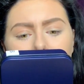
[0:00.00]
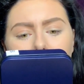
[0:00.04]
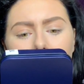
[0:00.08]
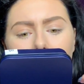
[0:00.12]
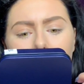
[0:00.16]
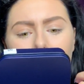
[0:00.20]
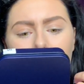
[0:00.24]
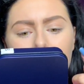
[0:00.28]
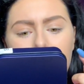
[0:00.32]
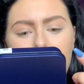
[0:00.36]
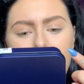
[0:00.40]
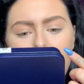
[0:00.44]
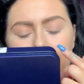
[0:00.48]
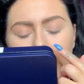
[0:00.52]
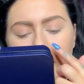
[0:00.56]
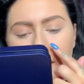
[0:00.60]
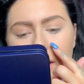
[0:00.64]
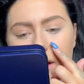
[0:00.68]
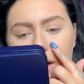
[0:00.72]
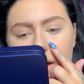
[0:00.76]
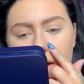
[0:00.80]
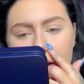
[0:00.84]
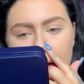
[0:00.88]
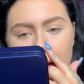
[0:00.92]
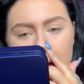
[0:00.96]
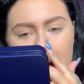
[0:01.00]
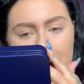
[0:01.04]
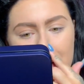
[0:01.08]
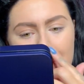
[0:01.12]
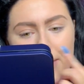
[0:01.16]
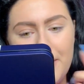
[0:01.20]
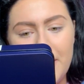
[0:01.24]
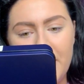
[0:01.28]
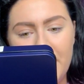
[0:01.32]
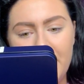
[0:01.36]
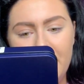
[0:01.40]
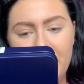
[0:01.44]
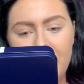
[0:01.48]
Up lip
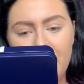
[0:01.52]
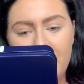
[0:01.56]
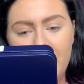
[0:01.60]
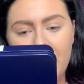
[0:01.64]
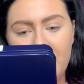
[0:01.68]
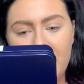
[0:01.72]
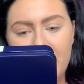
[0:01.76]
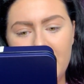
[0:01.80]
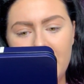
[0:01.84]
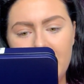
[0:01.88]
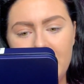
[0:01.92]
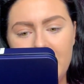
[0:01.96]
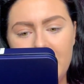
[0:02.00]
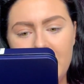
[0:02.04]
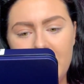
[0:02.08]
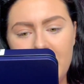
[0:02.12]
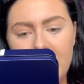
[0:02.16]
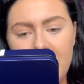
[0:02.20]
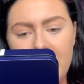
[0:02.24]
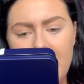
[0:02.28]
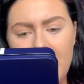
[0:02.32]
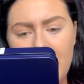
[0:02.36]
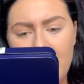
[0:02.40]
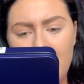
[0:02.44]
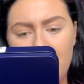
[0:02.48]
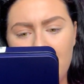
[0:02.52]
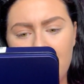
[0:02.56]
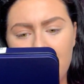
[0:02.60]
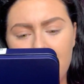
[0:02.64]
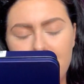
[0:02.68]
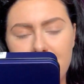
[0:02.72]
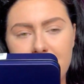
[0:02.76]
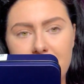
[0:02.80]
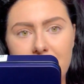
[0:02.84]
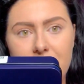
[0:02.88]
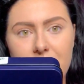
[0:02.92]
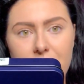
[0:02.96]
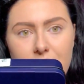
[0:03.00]
liner in
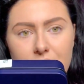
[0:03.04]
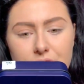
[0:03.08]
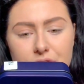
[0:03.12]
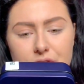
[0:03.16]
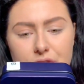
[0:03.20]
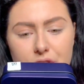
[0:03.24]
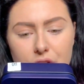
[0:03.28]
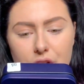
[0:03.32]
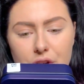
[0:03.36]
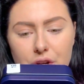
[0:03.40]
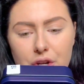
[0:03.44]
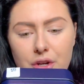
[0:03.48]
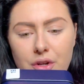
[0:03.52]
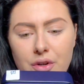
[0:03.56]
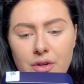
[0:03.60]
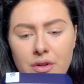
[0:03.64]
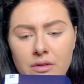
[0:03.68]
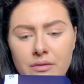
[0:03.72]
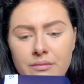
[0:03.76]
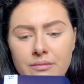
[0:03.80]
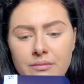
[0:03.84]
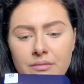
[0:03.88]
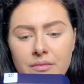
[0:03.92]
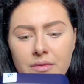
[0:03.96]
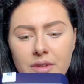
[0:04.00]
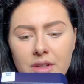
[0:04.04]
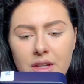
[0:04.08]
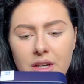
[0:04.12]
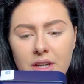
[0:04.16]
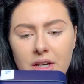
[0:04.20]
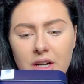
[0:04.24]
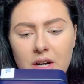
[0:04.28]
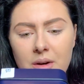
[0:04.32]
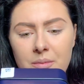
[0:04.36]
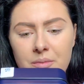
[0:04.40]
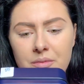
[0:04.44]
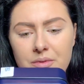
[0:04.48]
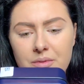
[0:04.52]
L02.
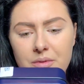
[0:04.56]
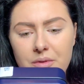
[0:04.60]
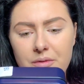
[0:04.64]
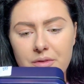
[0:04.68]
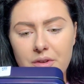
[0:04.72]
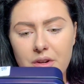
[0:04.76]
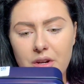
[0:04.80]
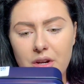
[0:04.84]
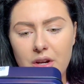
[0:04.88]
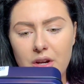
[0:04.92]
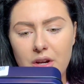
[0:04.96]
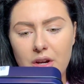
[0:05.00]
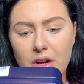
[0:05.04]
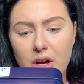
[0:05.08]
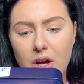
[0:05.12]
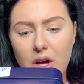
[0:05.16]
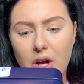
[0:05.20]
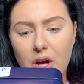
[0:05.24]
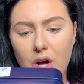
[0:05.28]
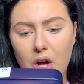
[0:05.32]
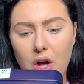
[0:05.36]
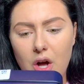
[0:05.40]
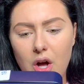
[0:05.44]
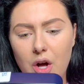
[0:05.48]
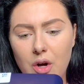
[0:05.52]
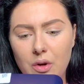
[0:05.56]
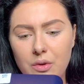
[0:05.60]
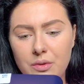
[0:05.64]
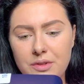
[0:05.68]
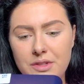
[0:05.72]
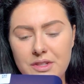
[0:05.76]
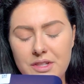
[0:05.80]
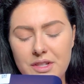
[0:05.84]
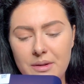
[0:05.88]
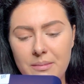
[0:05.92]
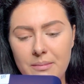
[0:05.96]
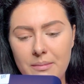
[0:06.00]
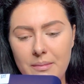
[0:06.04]
It comes with a
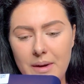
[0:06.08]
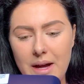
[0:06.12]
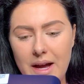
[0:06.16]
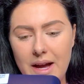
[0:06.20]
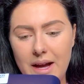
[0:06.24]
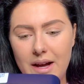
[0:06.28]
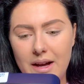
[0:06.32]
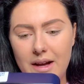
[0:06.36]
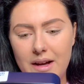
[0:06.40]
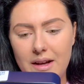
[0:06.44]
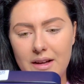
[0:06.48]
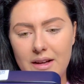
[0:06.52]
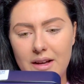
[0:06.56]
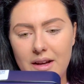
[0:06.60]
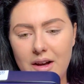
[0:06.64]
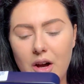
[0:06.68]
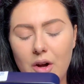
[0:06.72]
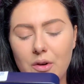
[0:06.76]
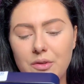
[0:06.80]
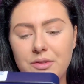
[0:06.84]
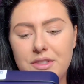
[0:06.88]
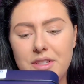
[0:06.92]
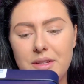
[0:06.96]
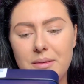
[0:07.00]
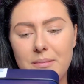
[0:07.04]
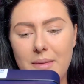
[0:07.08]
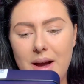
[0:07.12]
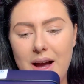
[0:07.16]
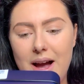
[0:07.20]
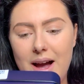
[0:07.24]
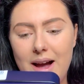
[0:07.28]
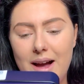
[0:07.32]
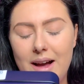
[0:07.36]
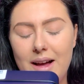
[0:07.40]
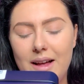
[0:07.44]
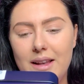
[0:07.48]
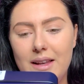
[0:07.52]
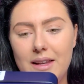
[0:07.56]
ultimate
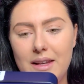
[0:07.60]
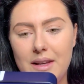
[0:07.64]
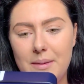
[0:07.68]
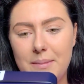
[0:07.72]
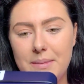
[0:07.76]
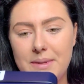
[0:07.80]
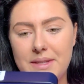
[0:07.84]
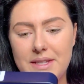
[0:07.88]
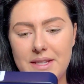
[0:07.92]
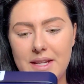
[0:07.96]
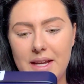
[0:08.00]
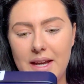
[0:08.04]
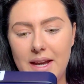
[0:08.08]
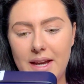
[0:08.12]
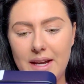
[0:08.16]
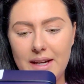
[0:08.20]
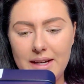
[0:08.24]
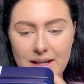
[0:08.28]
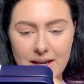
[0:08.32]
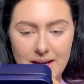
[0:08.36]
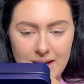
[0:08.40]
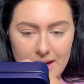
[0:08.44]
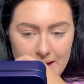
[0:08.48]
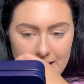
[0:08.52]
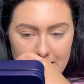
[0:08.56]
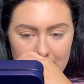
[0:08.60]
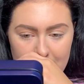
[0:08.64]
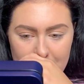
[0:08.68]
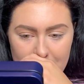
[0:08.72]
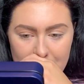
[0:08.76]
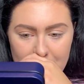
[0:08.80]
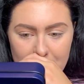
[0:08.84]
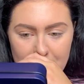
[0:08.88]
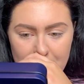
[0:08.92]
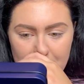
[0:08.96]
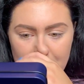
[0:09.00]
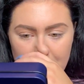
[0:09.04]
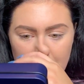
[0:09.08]
lipstick in
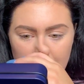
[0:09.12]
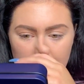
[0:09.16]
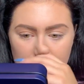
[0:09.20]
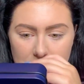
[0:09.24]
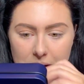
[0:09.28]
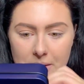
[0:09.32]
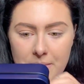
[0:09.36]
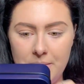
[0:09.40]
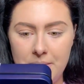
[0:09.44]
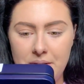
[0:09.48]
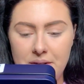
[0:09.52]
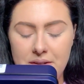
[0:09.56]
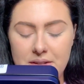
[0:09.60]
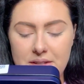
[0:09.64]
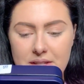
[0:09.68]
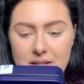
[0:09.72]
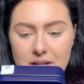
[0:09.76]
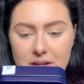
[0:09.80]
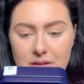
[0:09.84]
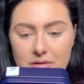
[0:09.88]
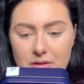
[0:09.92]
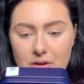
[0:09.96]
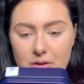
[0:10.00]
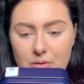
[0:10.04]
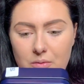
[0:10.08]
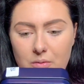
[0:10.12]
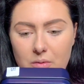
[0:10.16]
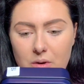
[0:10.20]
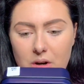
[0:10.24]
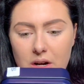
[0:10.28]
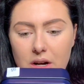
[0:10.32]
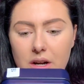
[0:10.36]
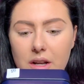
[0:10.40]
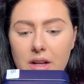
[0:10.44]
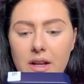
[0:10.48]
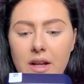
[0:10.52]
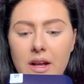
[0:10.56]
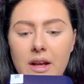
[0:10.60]

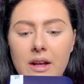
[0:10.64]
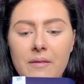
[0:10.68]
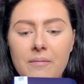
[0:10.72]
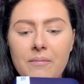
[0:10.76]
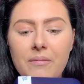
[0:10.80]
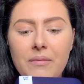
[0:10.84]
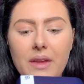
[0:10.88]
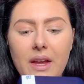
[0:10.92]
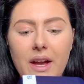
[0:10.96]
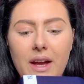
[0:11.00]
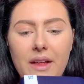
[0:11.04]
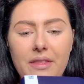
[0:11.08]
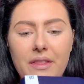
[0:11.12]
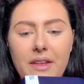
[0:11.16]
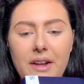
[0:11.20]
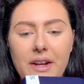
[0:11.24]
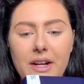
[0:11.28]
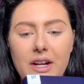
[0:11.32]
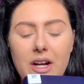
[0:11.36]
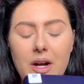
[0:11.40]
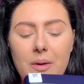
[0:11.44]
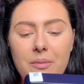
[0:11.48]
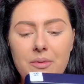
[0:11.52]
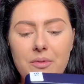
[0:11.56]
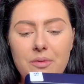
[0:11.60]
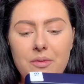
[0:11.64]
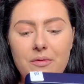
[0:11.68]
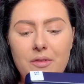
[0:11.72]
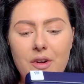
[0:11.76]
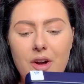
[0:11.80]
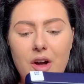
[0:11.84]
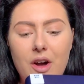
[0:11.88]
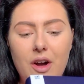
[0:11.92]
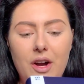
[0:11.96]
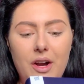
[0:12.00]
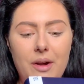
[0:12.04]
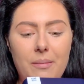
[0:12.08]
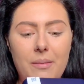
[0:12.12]
UM01, and then it comes with a
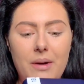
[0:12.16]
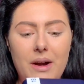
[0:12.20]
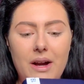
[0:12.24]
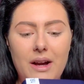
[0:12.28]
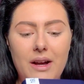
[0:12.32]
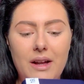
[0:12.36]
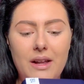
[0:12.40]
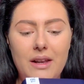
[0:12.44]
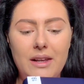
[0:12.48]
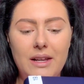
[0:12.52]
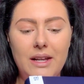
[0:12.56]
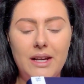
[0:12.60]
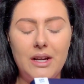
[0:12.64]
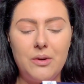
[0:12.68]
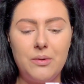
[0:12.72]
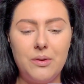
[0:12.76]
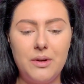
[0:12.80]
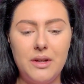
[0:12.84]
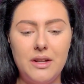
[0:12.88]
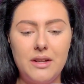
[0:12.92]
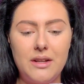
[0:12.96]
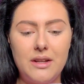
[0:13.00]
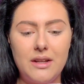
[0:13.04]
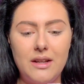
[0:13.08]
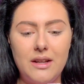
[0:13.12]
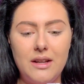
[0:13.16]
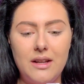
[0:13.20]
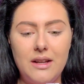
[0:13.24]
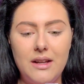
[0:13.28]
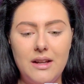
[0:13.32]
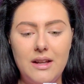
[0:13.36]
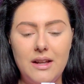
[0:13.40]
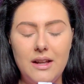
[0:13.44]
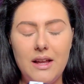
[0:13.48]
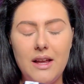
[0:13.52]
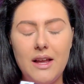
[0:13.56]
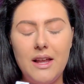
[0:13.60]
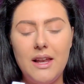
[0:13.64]
high matte liquid
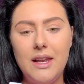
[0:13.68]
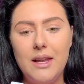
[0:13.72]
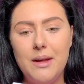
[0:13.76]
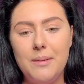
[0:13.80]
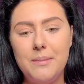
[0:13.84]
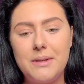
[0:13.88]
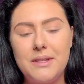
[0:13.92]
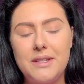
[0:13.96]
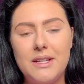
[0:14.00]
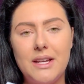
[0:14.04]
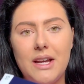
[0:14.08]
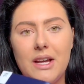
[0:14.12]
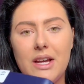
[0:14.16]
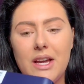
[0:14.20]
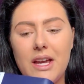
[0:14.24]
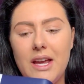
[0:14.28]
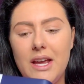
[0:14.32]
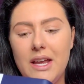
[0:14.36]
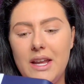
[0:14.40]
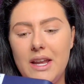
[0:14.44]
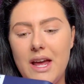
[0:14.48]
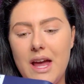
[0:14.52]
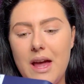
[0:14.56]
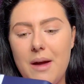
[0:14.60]
lipstick in